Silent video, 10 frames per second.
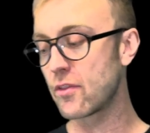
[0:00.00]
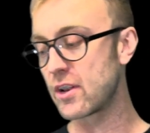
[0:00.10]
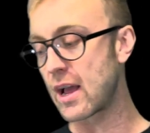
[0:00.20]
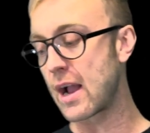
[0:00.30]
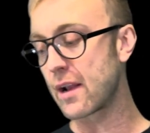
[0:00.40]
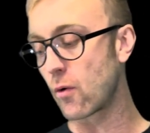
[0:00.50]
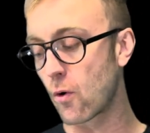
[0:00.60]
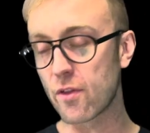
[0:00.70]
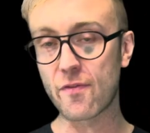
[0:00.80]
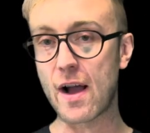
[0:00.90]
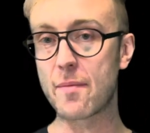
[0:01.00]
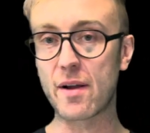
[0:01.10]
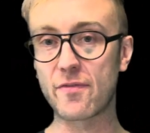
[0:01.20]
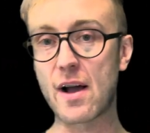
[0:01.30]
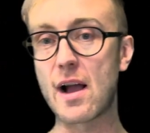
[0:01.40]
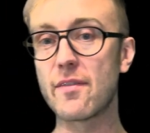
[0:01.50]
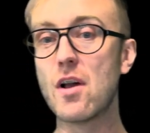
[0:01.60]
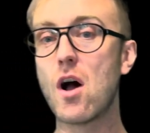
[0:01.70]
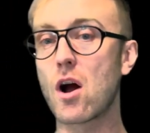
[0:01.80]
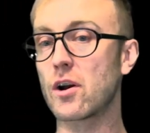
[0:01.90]
The 9 or the 5x5
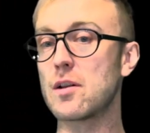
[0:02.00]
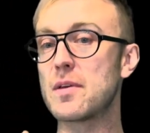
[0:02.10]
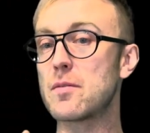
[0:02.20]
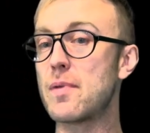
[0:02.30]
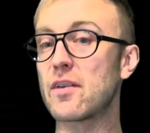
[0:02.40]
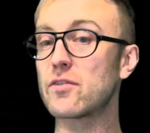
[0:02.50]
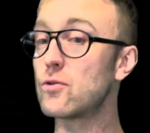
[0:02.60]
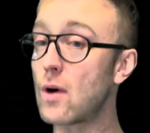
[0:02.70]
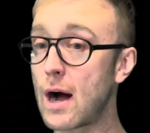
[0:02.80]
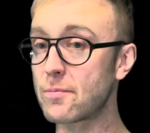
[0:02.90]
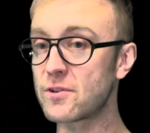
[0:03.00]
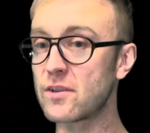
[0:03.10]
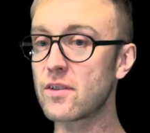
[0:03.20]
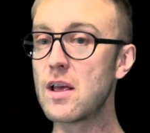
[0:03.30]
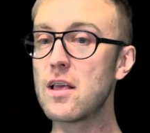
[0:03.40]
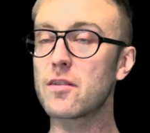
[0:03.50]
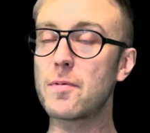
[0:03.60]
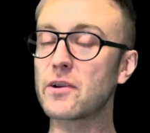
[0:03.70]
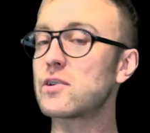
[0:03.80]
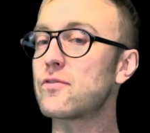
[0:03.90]
are going to be the best two options,
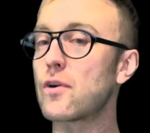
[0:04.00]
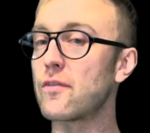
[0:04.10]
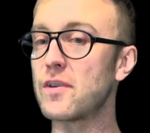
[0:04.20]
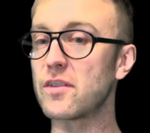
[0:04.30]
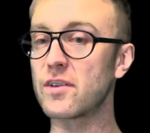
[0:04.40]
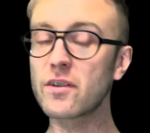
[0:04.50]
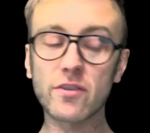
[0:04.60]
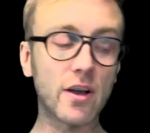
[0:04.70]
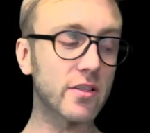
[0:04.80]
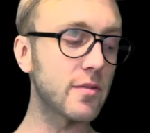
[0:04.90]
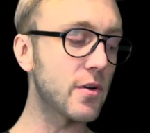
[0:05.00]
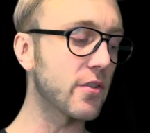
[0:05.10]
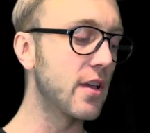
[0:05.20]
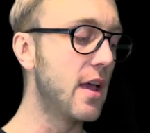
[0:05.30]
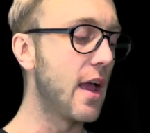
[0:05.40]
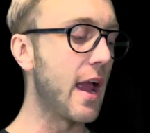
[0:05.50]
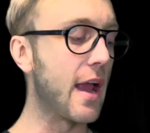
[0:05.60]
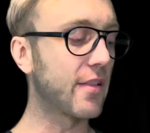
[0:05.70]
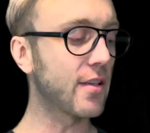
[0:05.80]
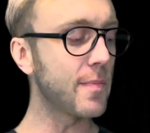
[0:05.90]
especially for our V6 customers.
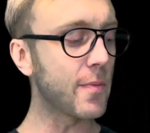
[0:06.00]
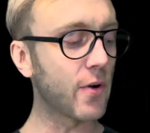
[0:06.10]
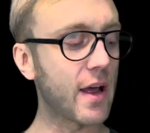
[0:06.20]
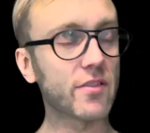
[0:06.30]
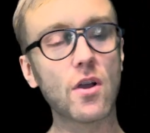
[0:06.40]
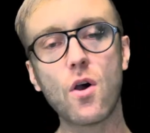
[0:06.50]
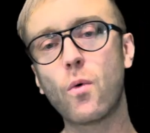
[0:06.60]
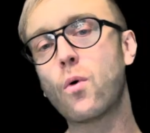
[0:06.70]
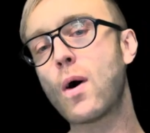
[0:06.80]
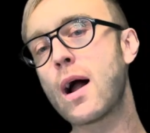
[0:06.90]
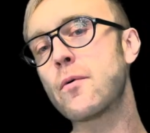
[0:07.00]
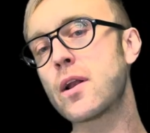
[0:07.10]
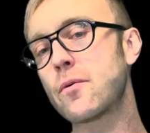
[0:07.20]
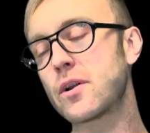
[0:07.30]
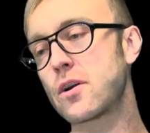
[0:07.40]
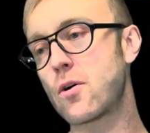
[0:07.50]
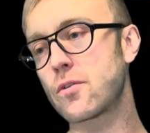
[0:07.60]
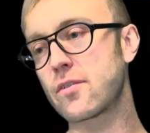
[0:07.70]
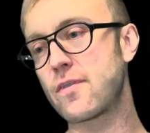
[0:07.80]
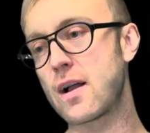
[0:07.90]
And some people ask, well, why would I want to go
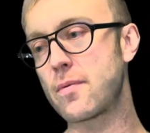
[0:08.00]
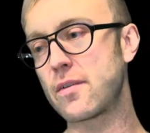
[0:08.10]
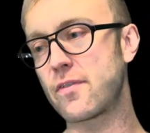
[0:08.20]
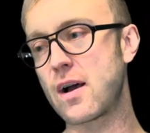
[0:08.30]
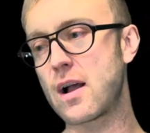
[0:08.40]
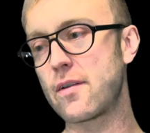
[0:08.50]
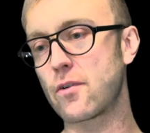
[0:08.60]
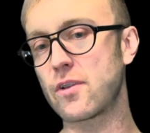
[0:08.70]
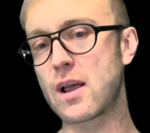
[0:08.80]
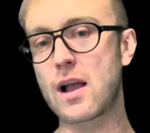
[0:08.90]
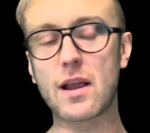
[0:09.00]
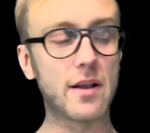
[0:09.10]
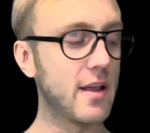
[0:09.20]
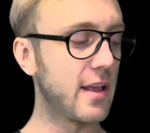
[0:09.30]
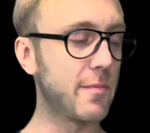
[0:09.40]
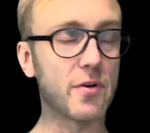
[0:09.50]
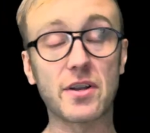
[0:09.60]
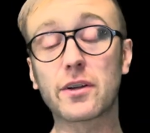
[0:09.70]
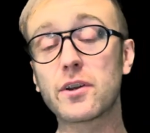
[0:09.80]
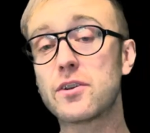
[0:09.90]
with the 5x5 or the 9, and
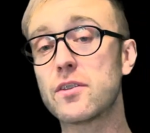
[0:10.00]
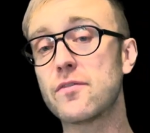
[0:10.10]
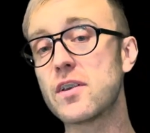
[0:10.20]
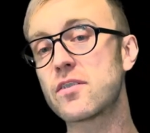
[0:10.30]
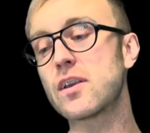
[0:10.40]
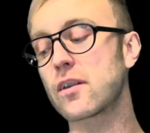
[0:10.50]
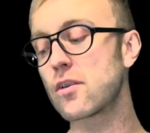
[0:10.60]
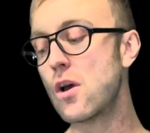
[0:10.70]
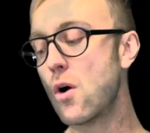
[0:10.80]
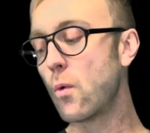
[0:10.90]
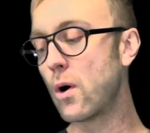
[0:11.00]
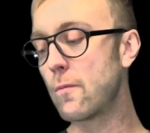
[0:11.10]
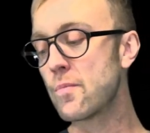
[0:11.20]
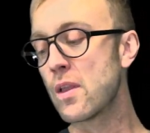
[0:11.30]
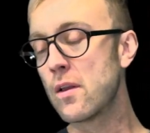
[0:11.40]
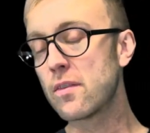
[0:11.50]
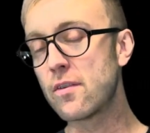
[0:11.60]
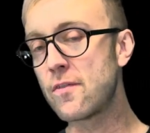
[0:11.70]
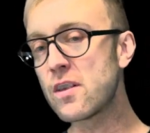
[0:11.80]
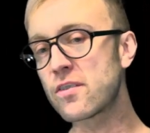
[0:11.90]
particularly to the V6? Well, the
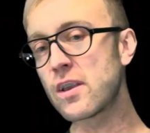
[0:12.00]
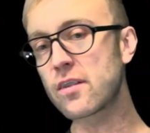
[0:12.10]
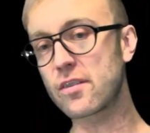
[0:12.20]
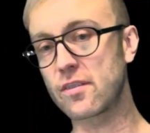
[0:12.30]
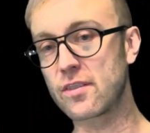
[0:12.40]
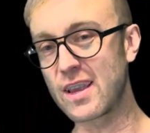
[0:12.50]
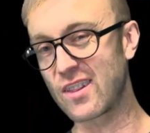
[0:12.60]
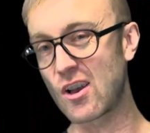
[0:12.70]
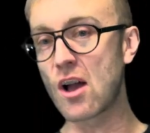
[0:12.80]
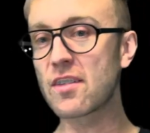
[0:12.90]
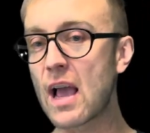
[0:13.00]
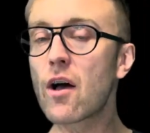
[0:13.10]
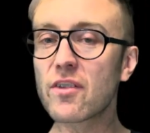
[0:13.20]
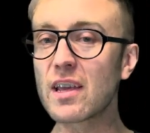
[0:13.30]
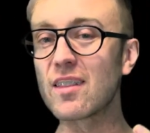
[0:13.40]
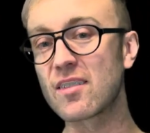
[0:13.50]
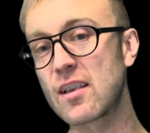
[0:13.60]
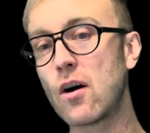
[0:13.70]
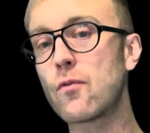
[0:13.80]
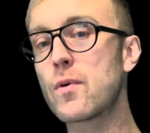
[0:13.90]
V6, the exhaust housing
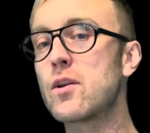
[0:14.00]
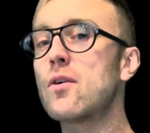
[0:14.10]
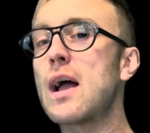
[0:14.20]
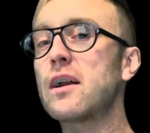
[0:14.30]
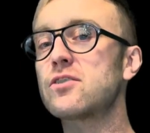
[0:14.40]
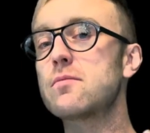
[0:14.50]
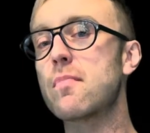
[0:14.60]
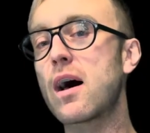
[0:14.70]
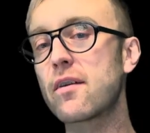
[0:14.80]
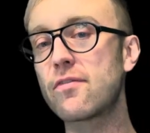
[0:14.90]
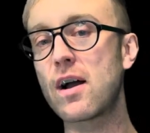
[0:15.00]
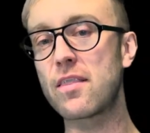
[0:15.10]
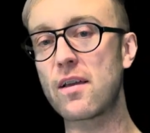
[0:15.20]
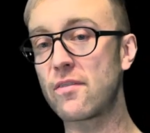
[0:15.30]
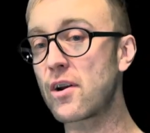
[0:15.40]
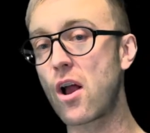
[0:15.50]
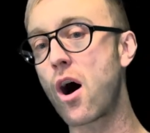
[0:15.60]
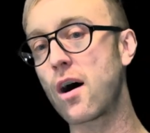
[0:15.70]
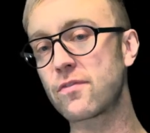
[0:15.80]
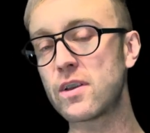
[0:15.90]
itself, we don't actually modify that very
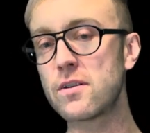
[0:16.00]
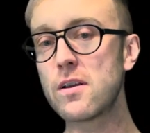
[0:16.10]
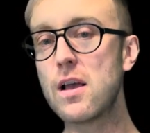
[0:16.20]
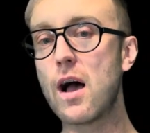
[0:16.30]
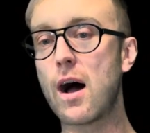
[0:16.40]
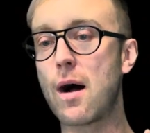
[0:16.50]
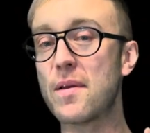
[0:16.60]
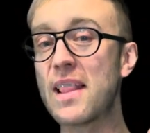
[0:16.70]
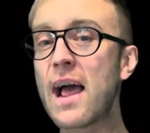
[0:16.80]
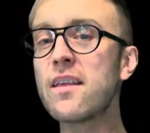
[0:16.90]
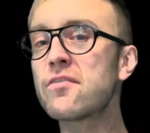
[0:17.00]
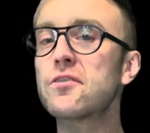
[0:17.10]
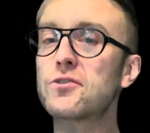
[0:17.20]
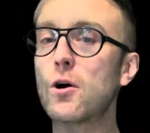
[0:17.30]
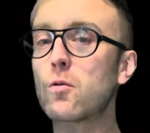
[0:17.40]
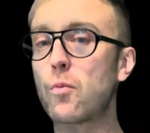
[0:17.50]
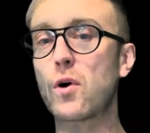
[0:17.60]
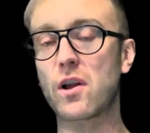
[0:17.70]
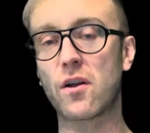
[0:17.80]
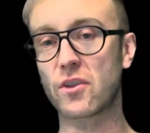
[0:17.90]
often. And that is the choke
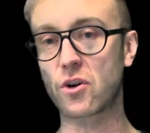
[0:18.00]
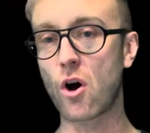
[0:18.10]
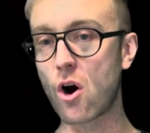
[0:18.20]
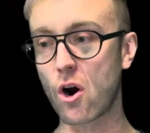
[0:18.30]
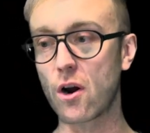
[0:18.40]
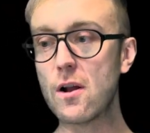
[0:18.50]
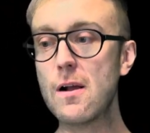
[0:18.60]
point on the car.